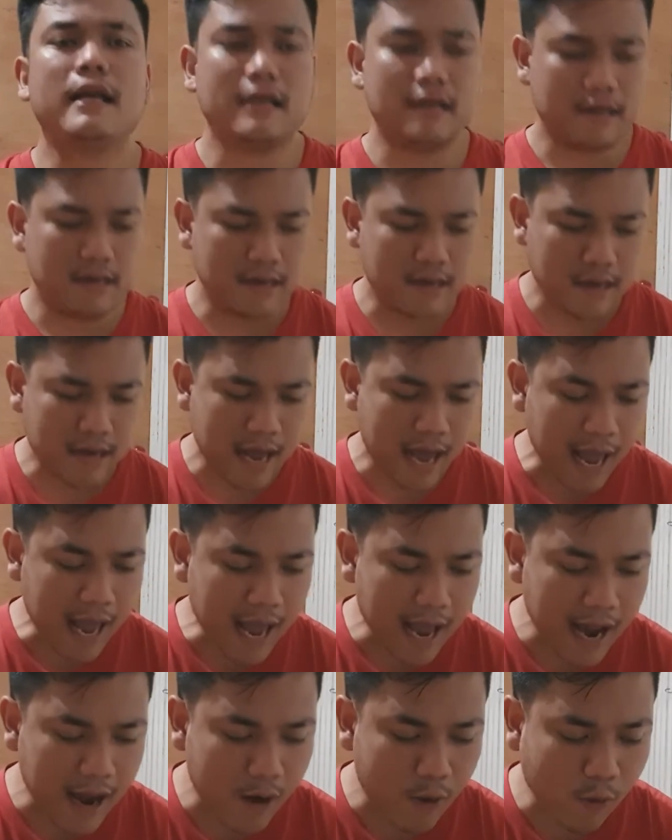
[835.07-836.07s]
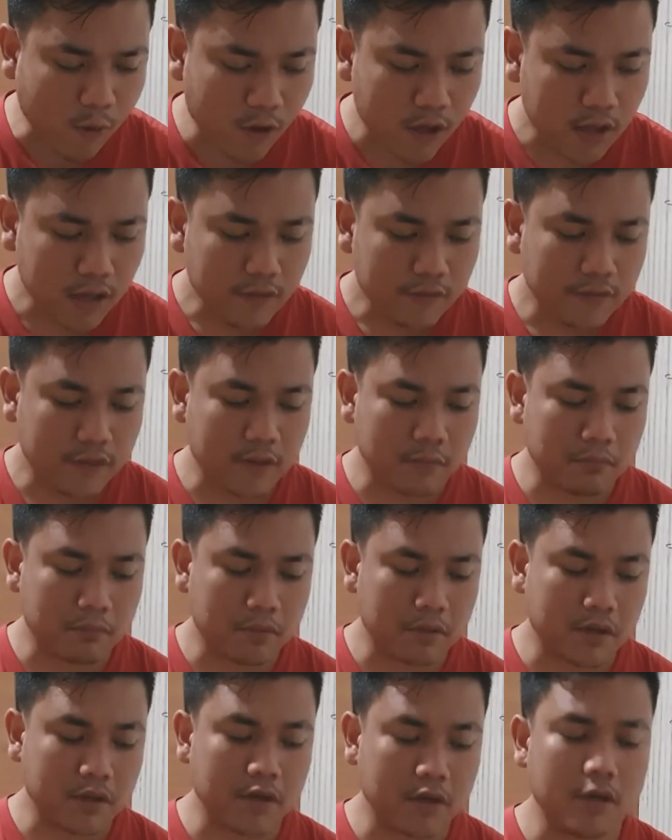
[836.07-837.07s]
Now
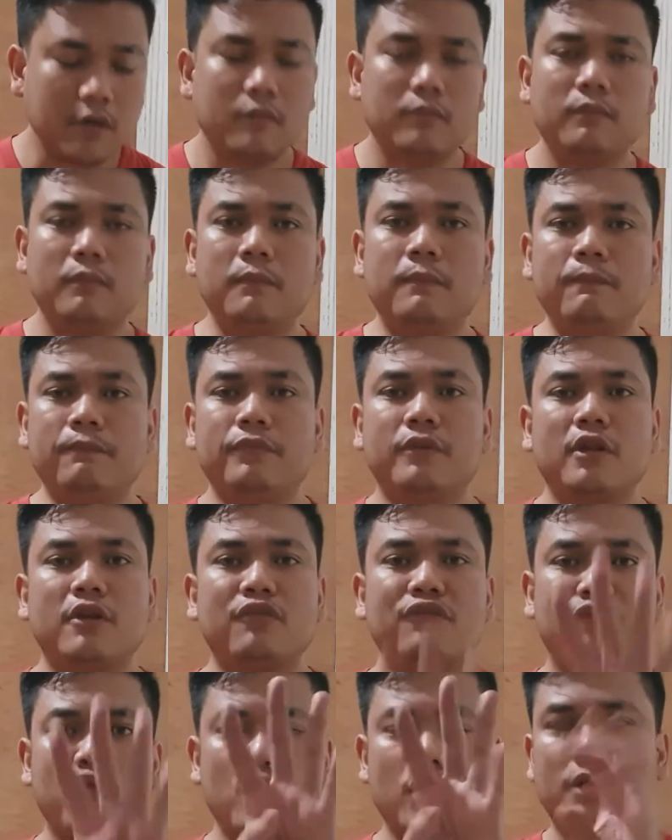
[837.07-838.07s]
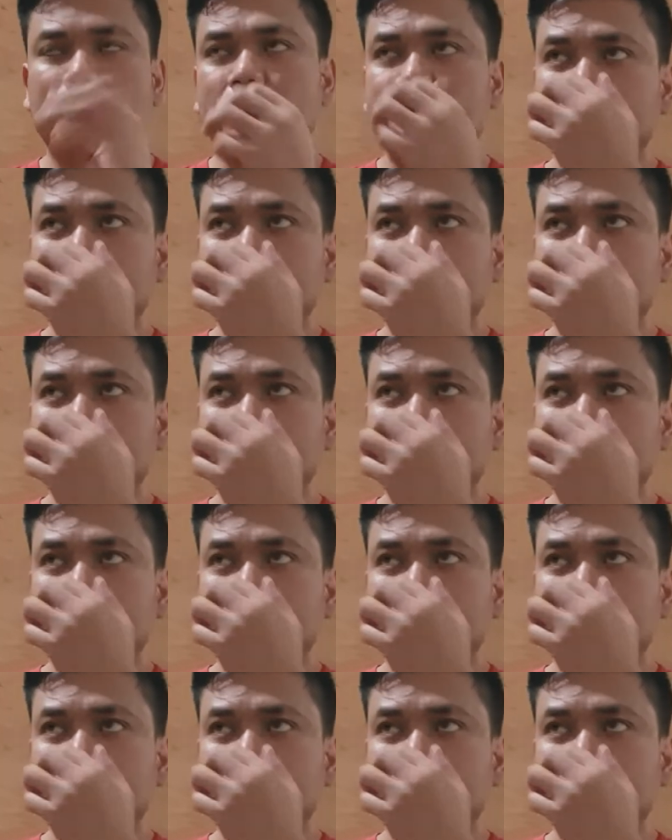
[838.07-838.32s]
number 4.